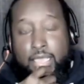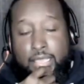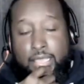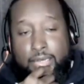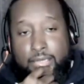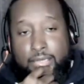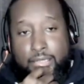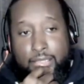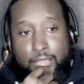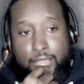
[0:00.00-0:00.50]

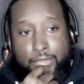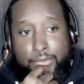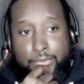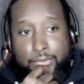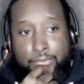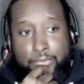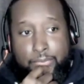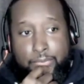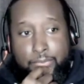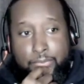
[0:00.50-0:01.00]
And uh,
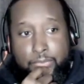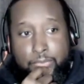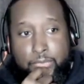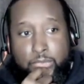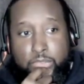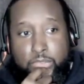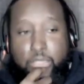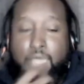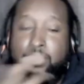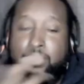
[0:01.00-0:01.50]

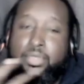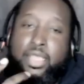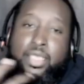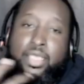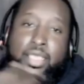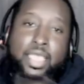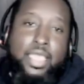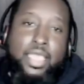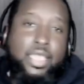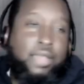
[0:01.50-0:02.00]
so I was
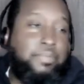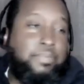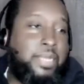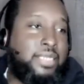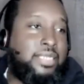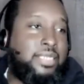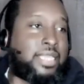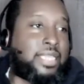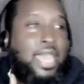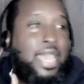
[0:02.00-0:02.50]
like, hey, I'm
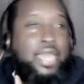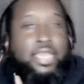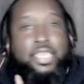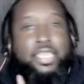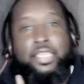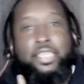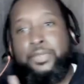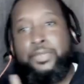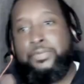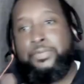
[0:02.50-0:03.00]
about to get out
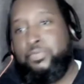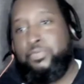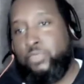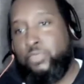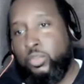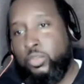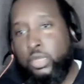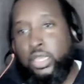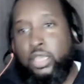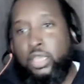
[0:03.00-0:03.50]
of here,
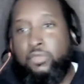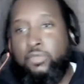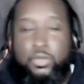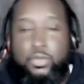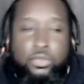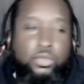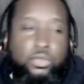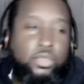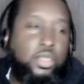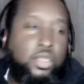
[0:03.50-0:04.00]

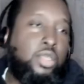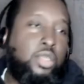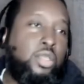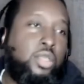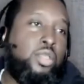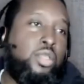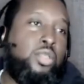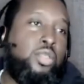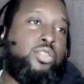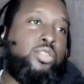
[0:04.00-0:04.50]
whatever.
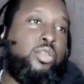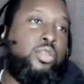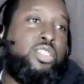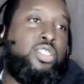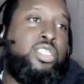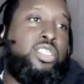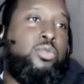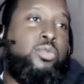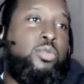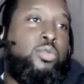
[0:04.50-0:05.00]
So
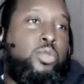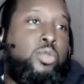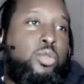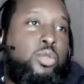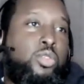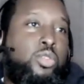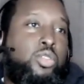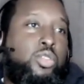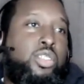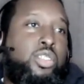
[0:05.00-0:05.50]
she,
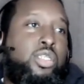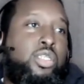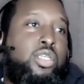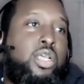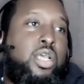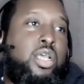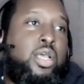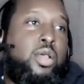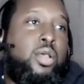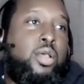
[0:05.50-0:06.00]
she,
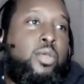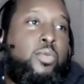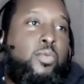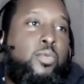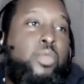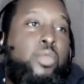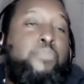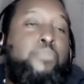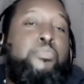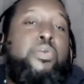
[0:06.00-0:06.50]
uh,
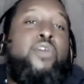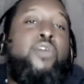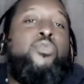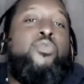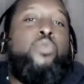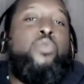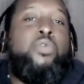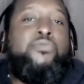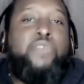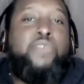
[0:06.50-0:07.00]
we
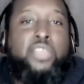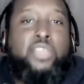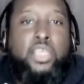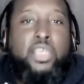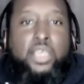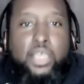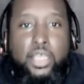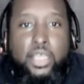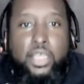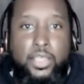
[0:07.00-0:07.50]
both went for
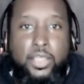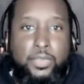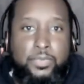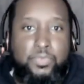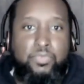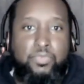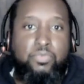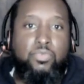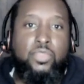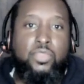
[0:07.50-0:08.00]
the hug,
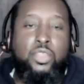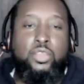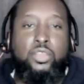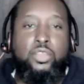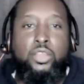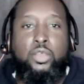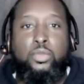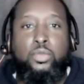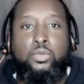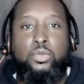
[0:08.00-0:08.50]

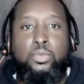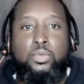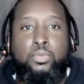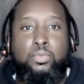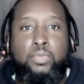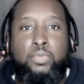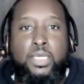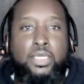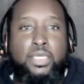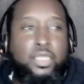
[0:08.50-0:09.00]
you know,
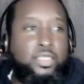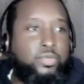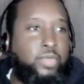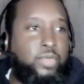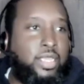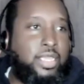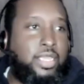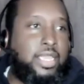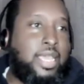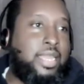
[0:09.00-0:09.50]
because
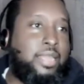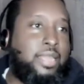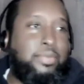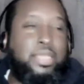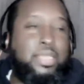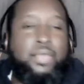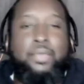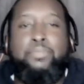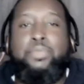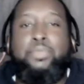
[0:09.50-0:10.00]
we kind
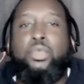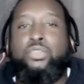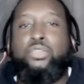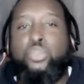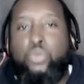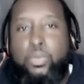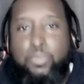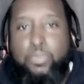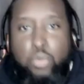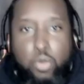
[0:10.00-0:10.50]
of
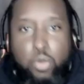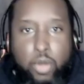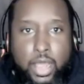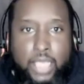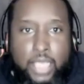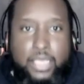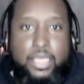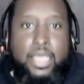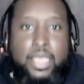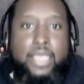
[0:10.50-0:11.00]
built a rapport,
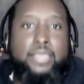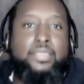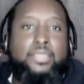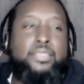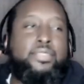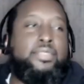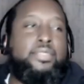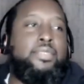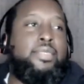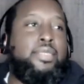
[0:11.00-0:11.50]
I
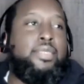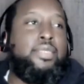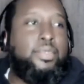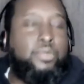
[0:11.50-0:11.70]
guess,